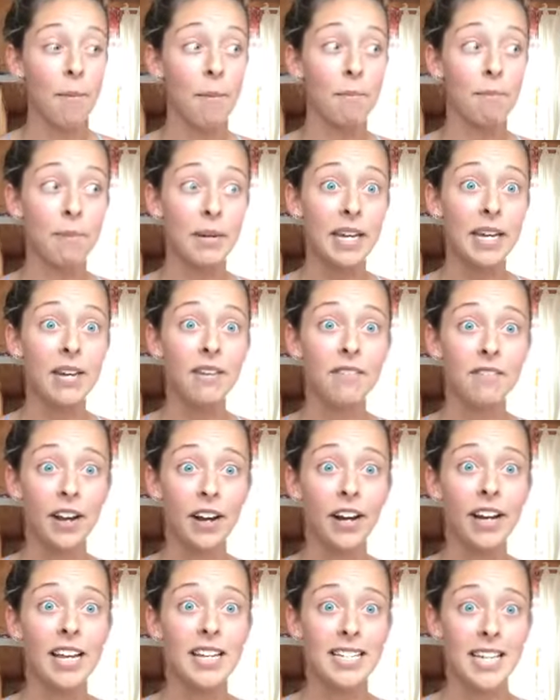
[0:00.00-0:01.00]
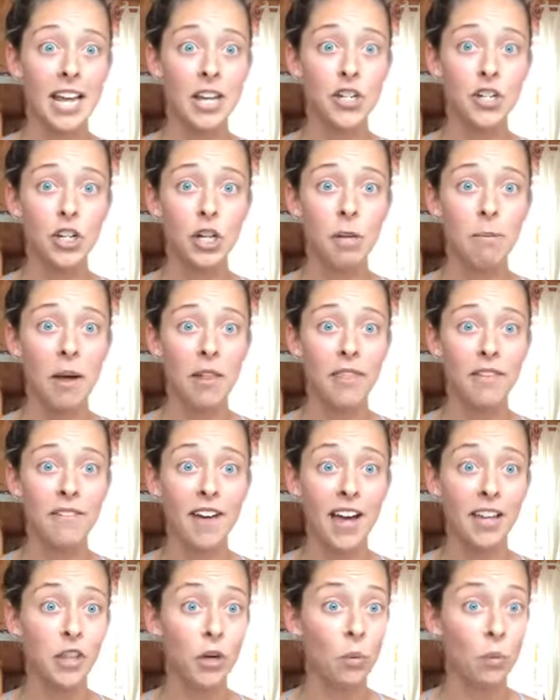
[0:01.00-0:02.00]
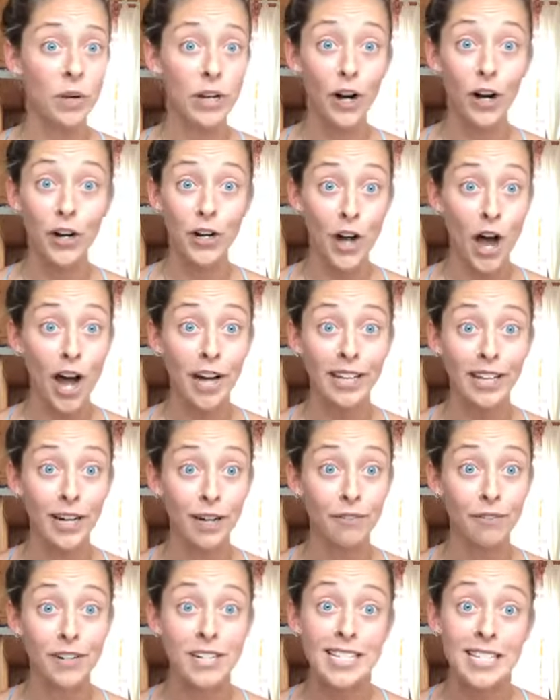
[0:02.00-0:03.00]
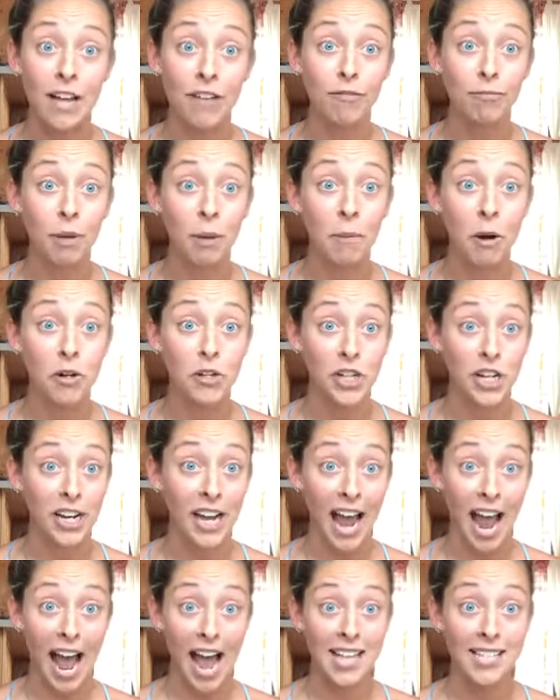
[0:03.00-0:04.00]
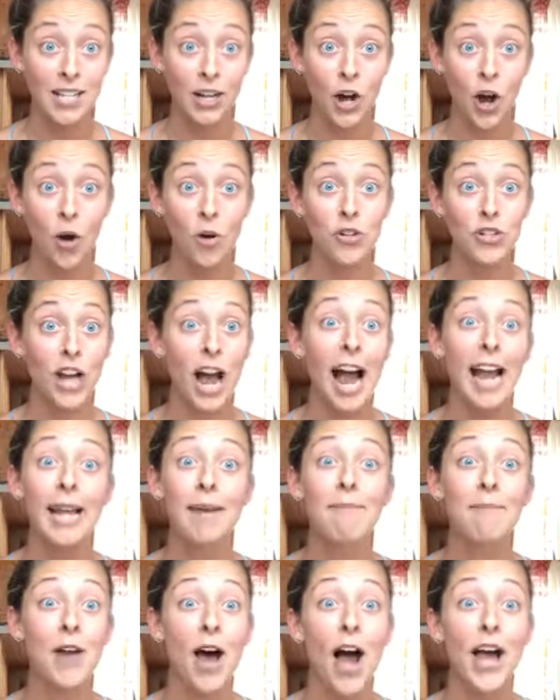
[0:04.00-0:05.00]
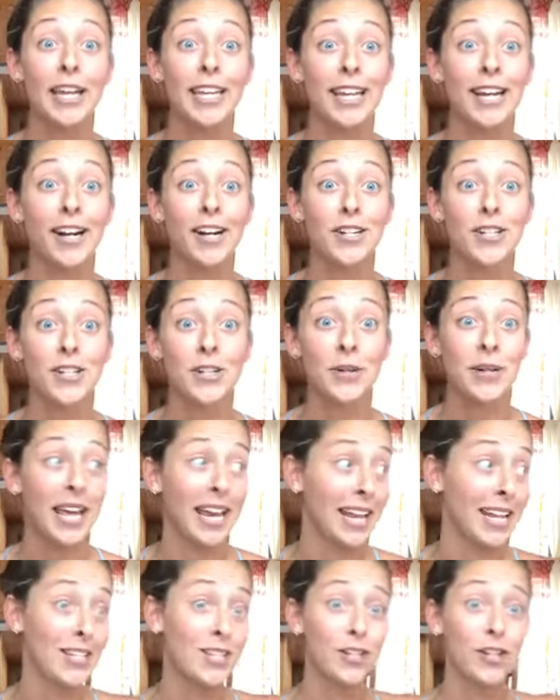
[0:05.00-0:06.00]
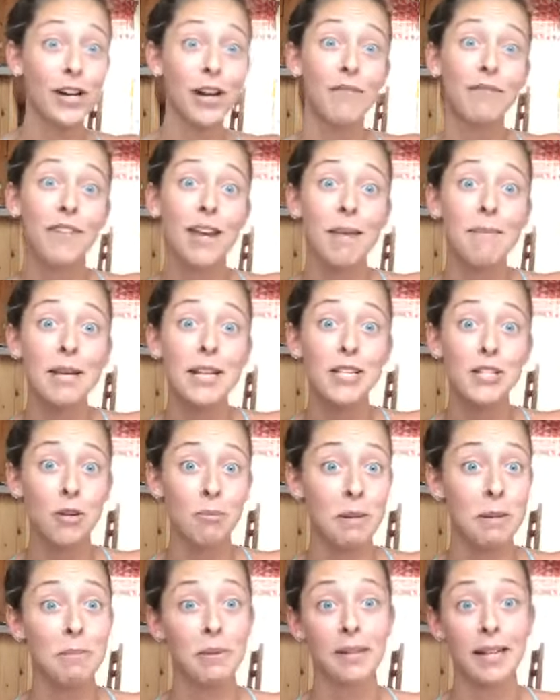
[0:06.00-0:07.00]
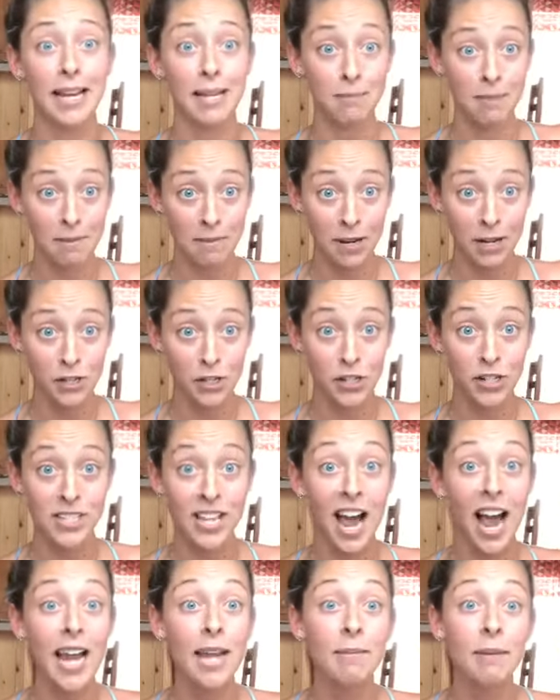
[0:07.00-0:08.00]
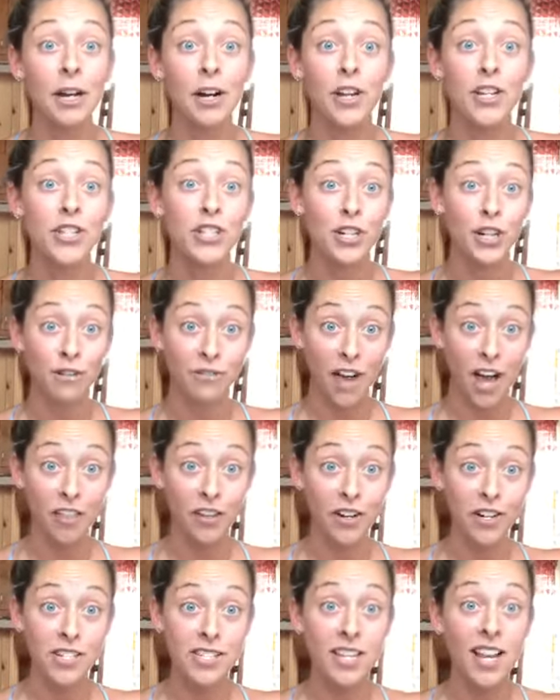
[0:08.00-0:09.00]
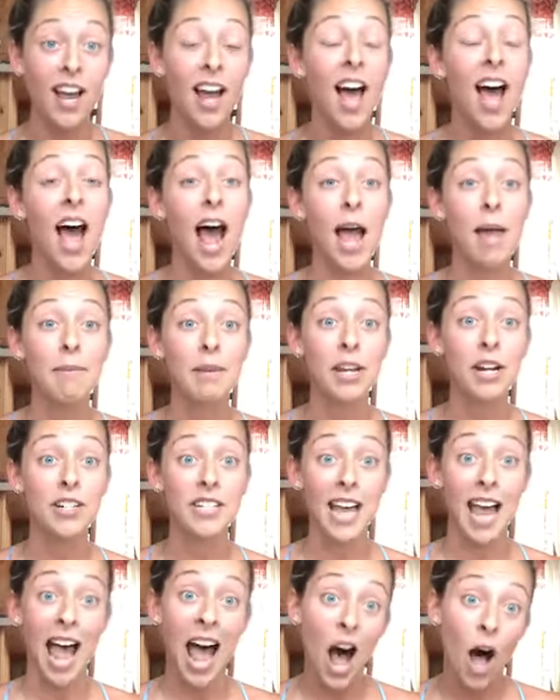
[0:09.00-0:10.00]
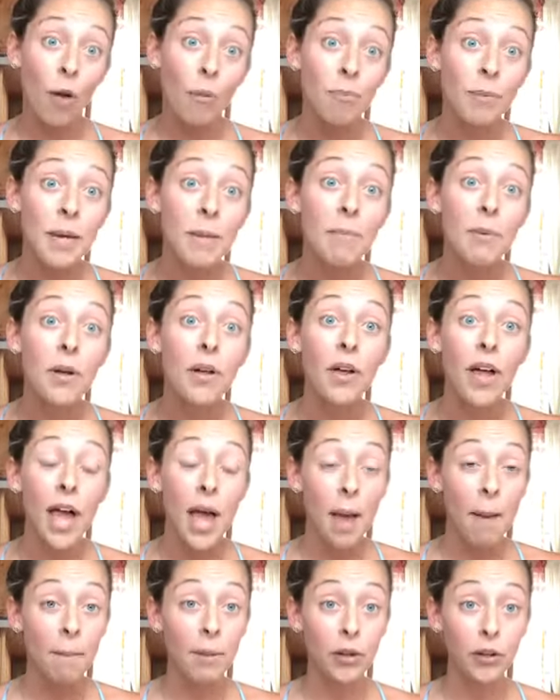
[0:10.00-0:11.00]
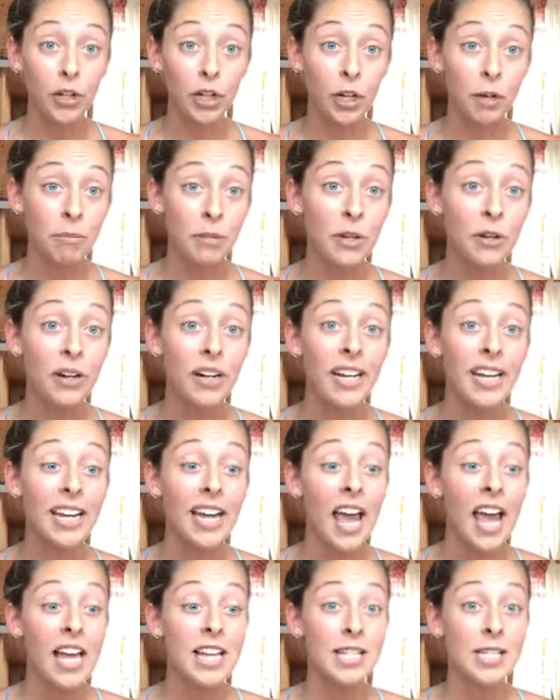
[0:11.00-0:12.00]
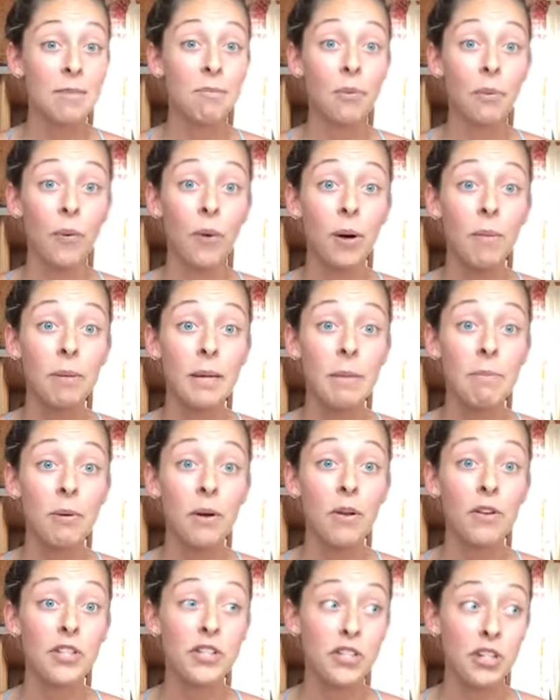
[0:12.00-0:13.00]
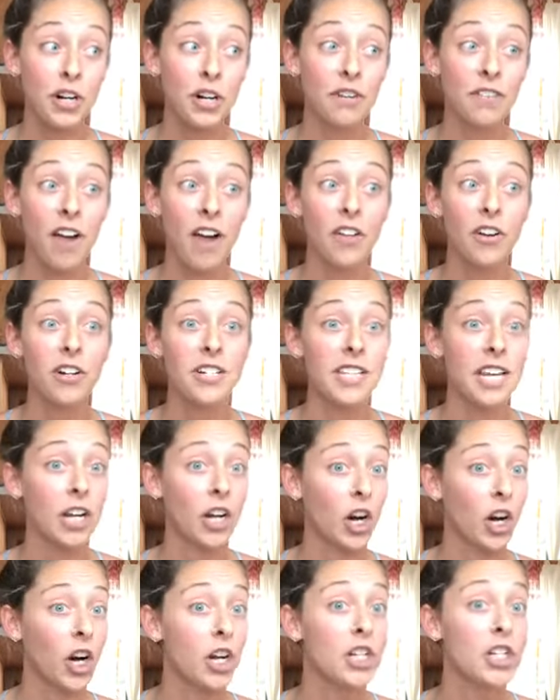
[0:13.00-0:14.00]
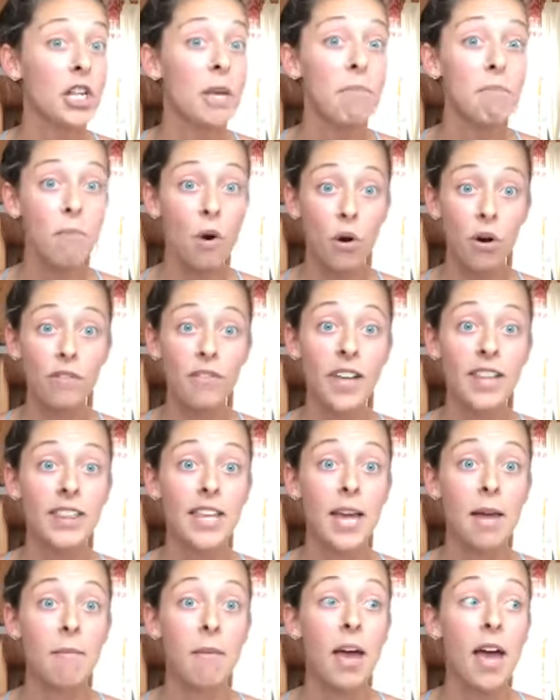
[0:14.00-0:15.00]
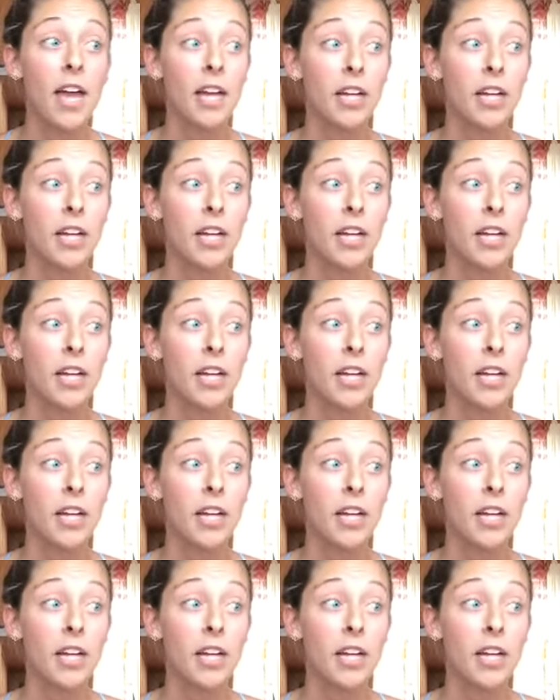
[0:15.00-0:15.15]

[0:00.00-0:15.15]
Being very intentional about the fact that we are not here for self-promotion. As a coach, I am not here to get Instagram famous so people like my pictures. I am here to serve others. I'm here to help people, build a community, support people, serve others, encourage them, motivate them,